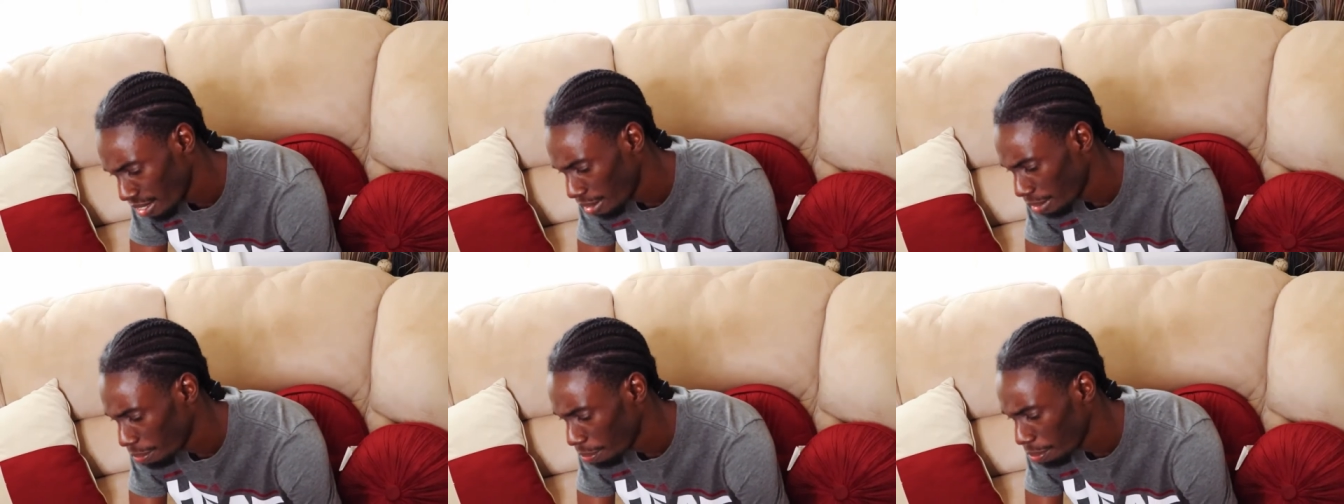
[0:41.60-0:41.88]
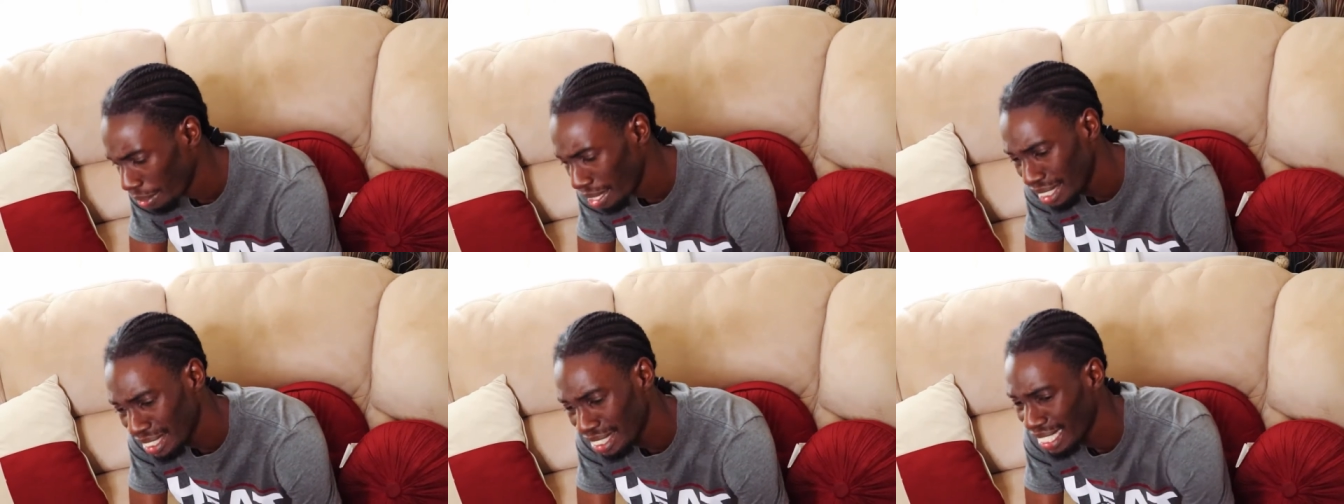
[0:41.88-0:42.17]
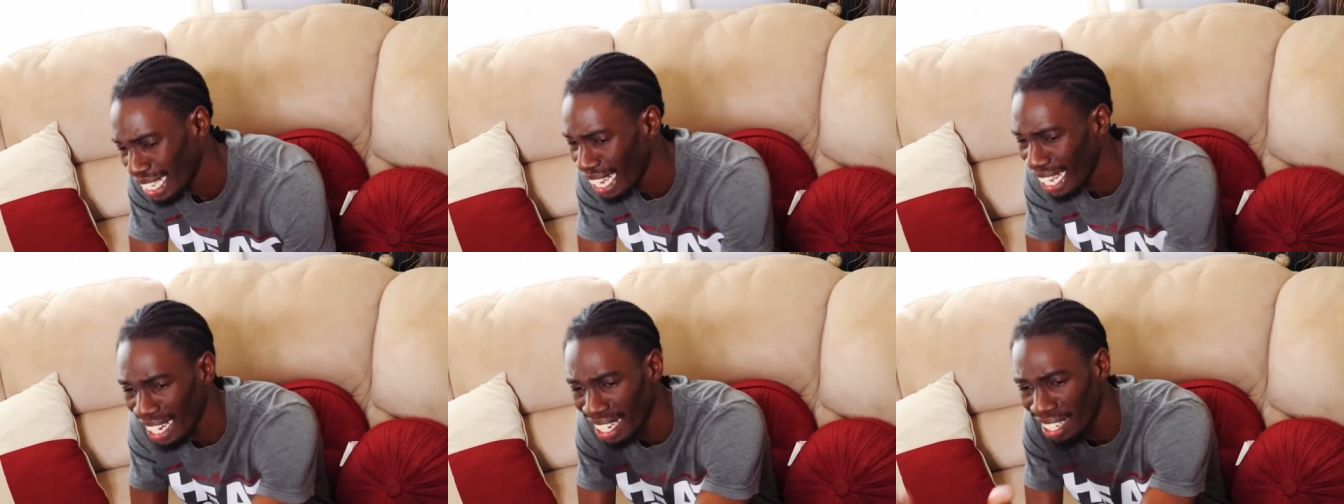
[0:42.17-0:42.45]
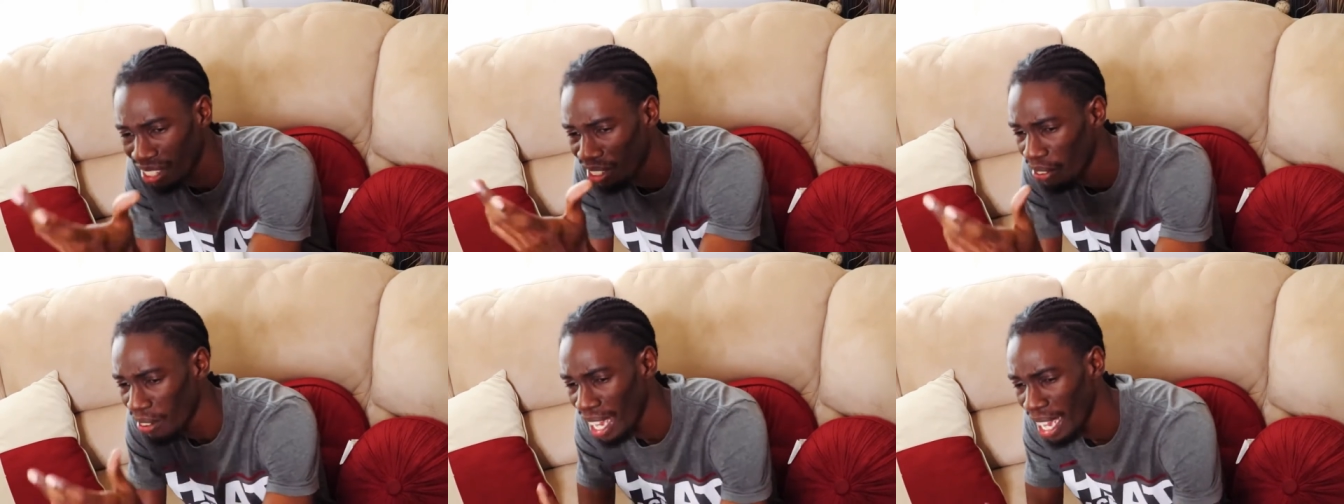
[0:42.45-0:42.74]
Praise God, I
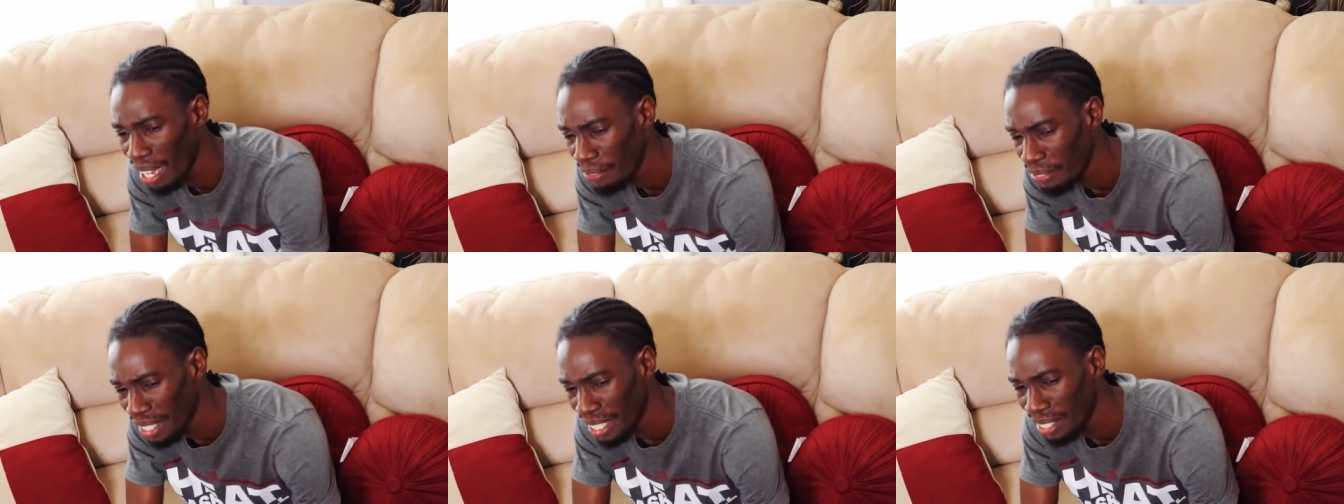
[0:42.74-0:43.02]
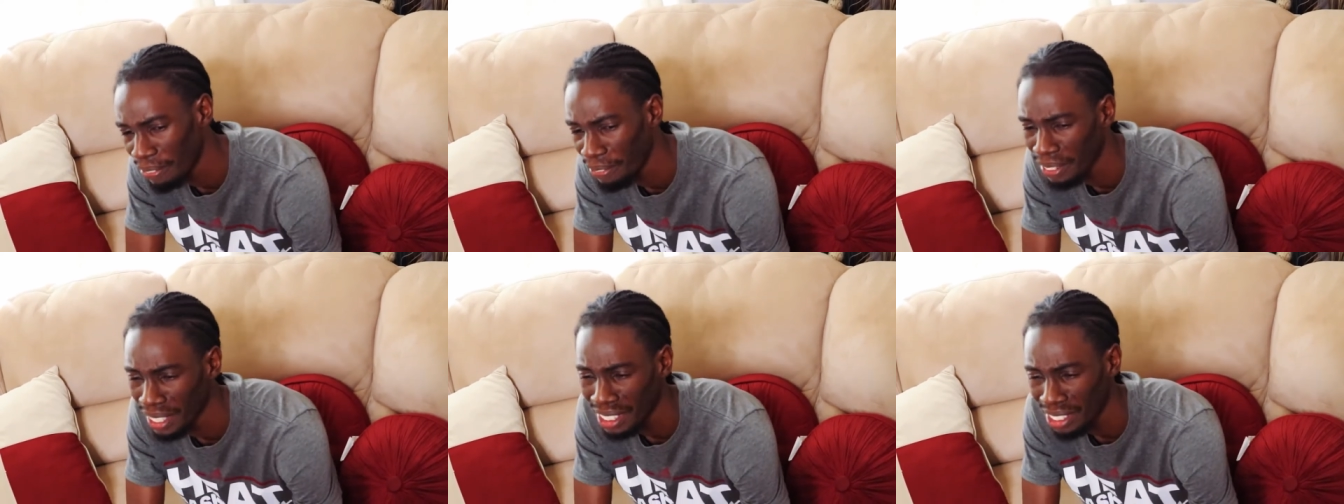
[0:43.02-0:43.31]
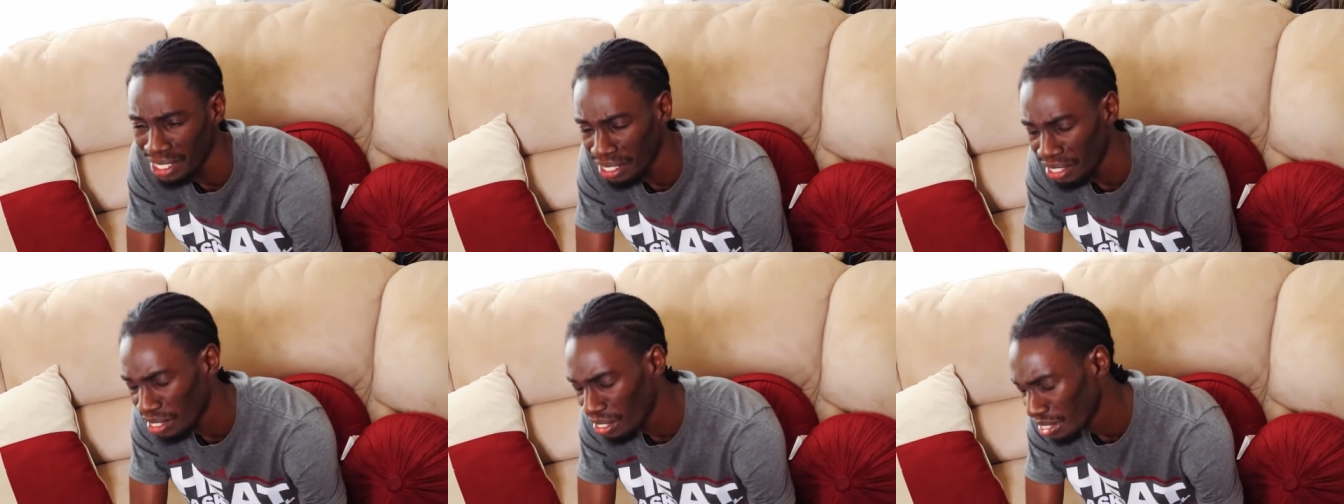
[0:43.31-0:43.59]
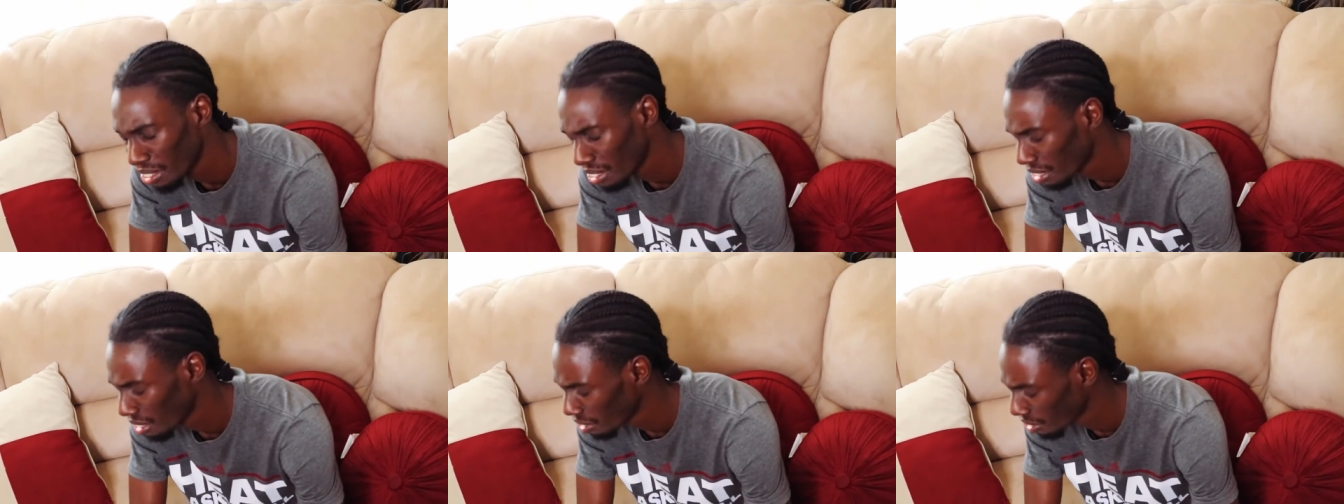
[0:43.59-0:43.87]
don't have any eviction
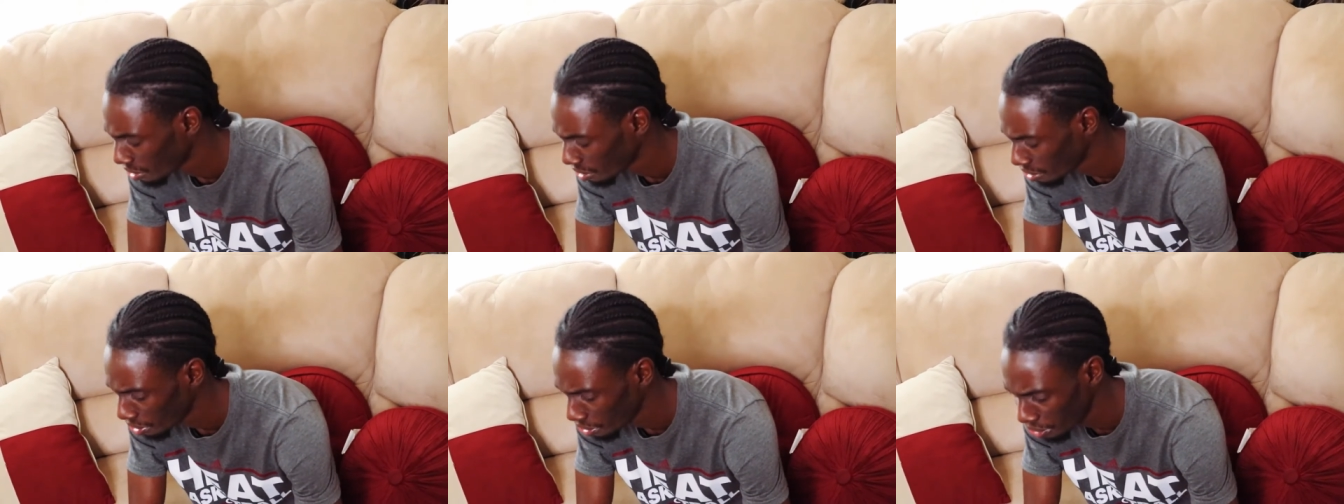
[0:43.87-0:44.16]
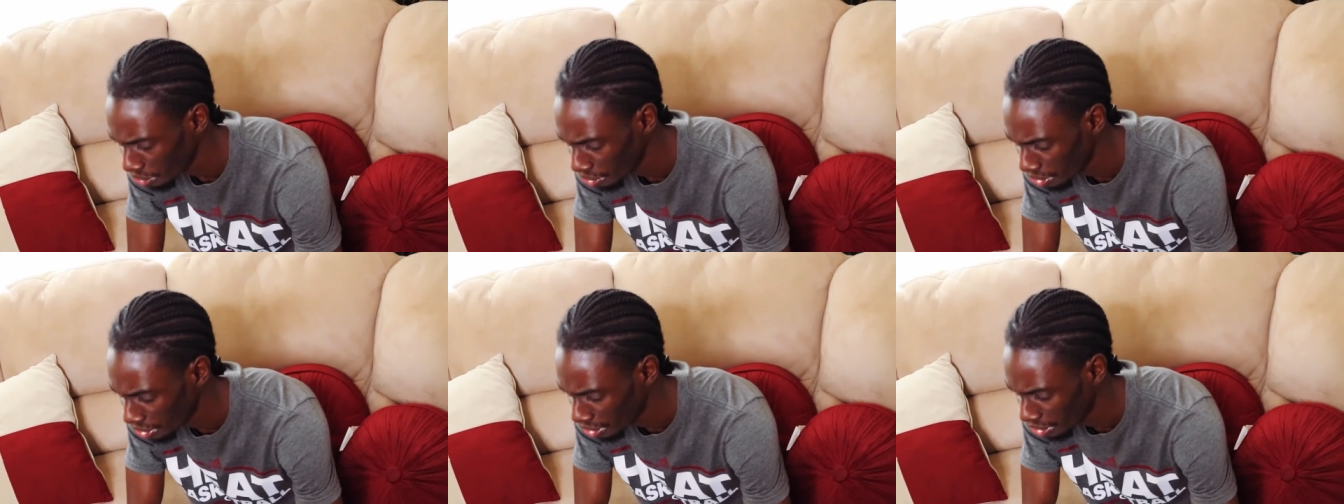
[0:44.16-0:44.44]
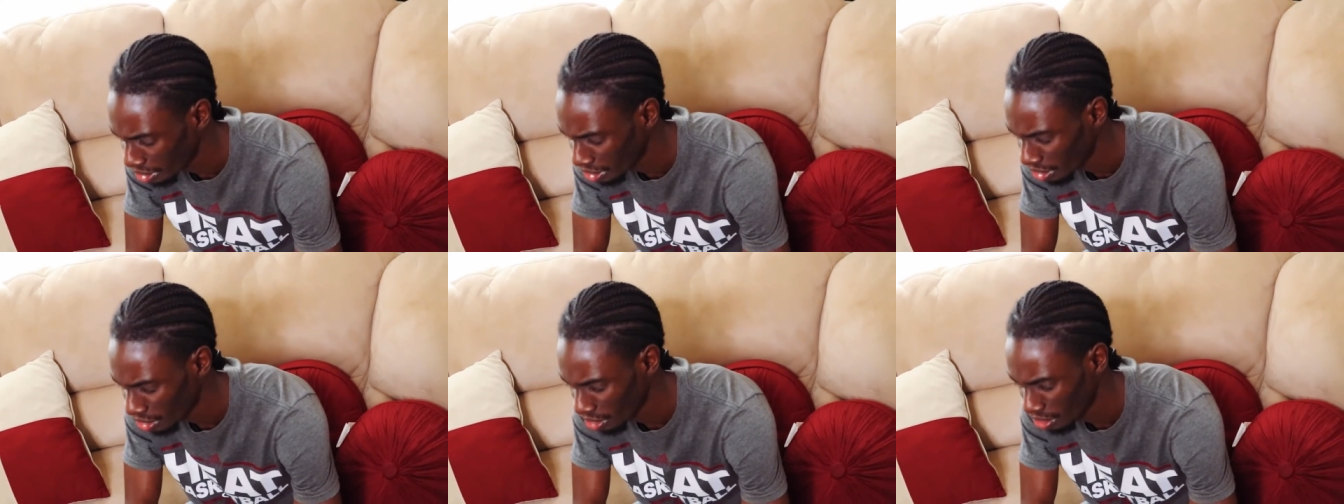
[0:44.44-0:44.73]
notice on the door.